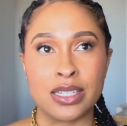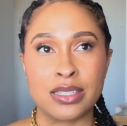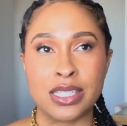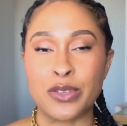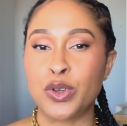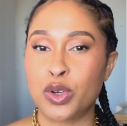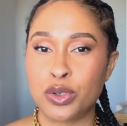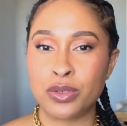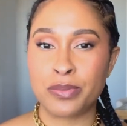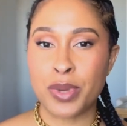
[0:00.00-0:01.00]

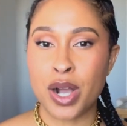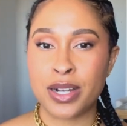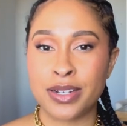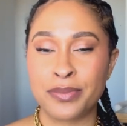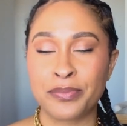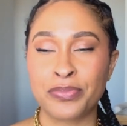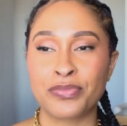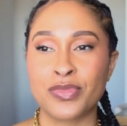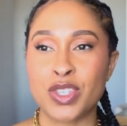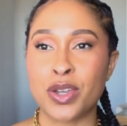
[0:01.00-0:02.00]
difficult part.
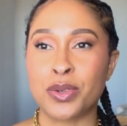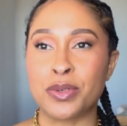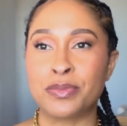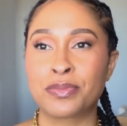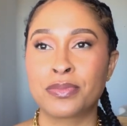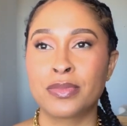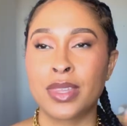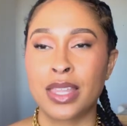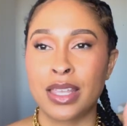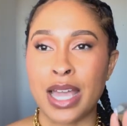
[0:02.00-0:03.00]
So
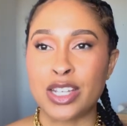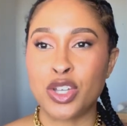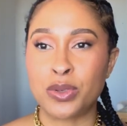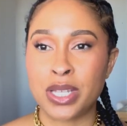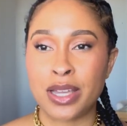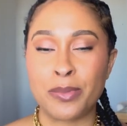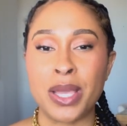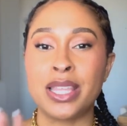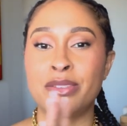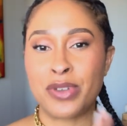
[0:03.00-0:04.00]
I choked up
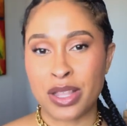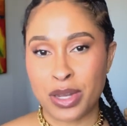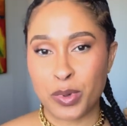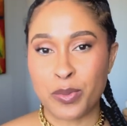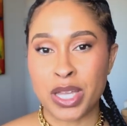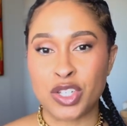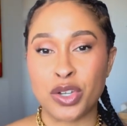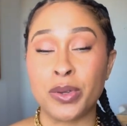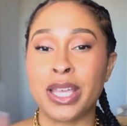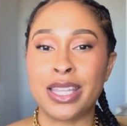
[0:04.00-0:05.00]
and then followed up with my
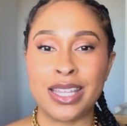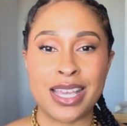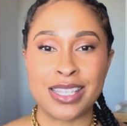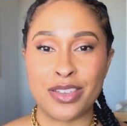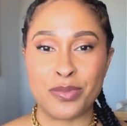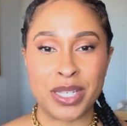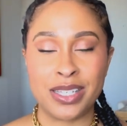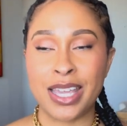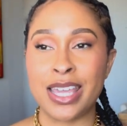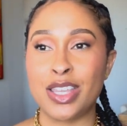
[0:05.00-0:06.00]
joke, and then that saved
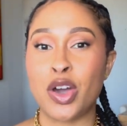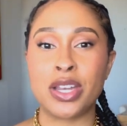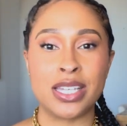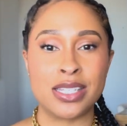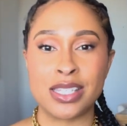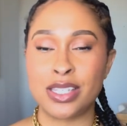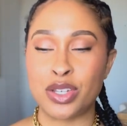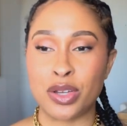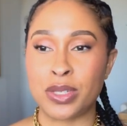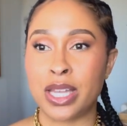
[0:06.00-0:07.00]
me. And the audience,
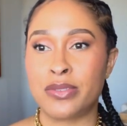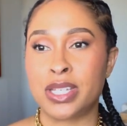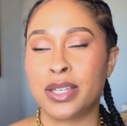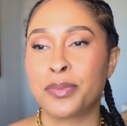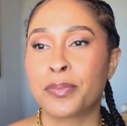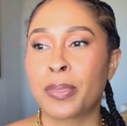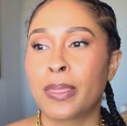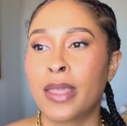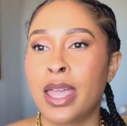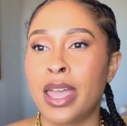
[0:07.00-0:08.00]
loved it.
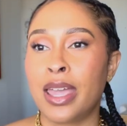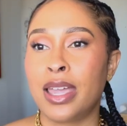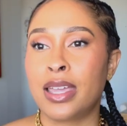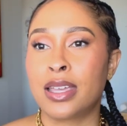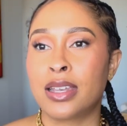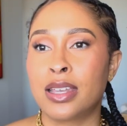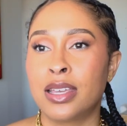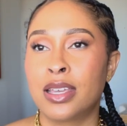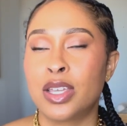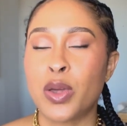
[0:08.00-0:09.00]
And,
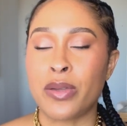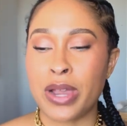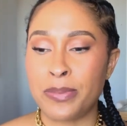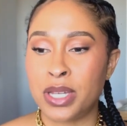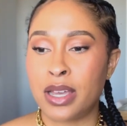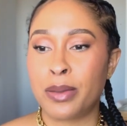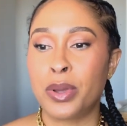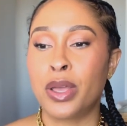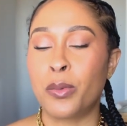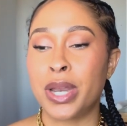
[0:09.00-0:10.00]
I wrapped it up.
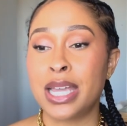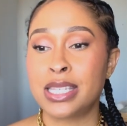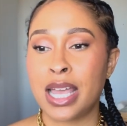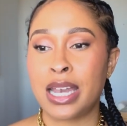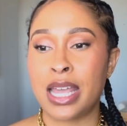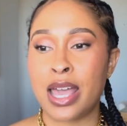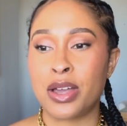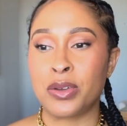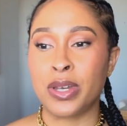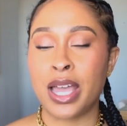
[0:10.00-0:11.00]
When I sat
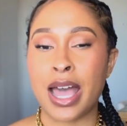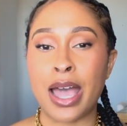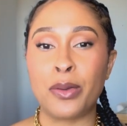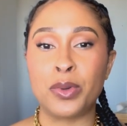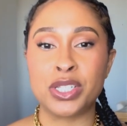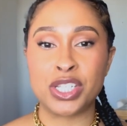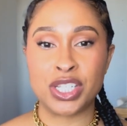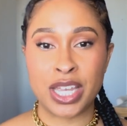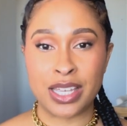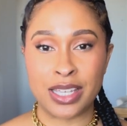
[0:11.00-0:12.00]
down, I was
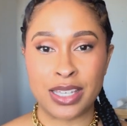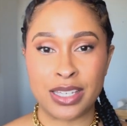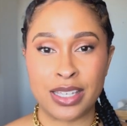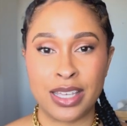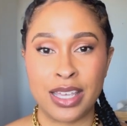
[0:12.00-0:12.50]
shaking